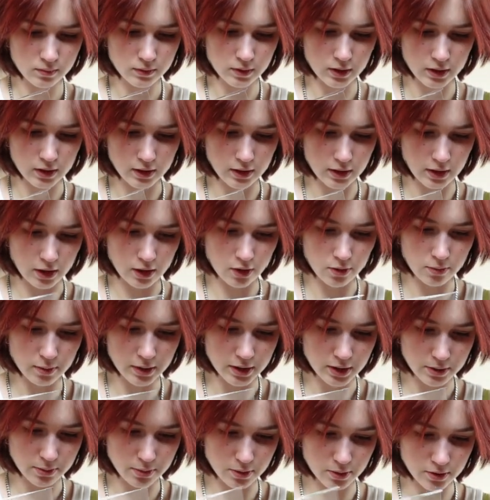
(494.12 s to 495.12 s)
And how am I
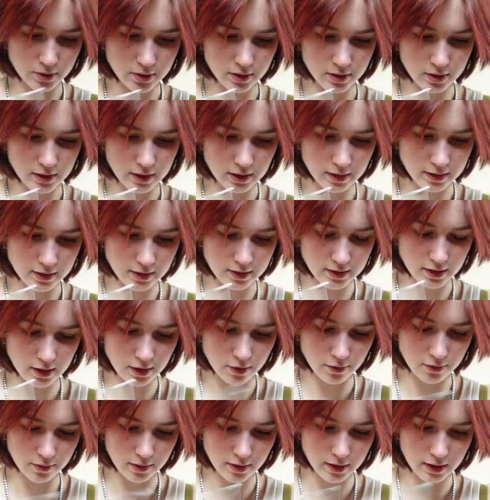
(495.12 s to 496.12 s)
supposed to take this
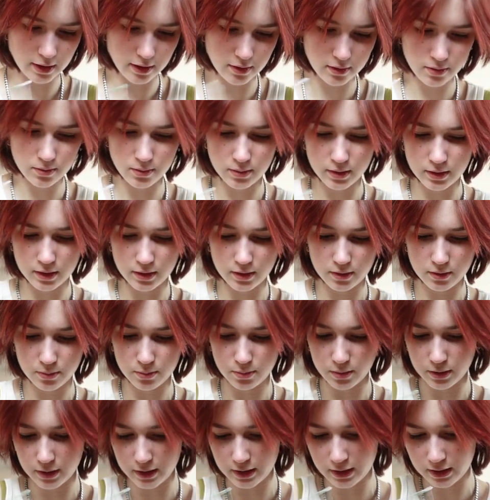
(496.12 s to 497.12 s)
carefully out without
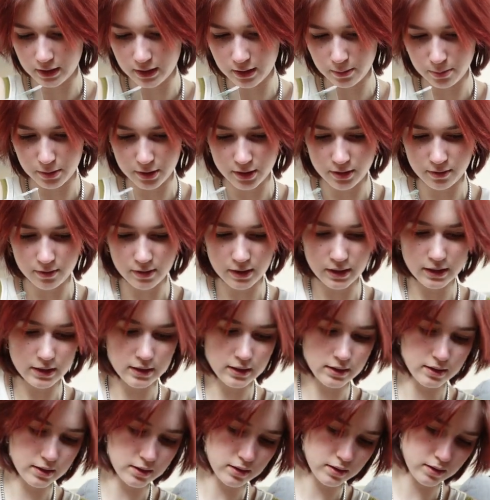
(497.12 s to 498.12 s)
breaking the
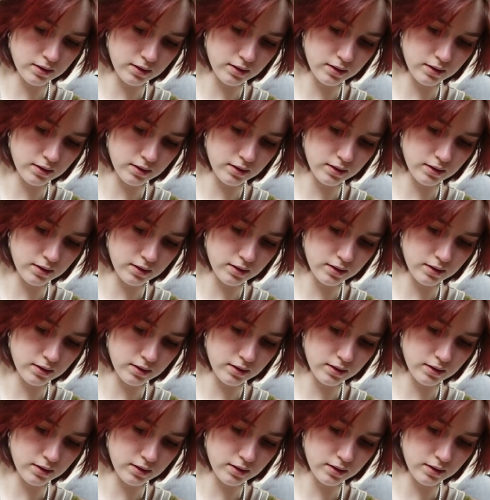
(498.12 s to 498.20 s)
butterflies?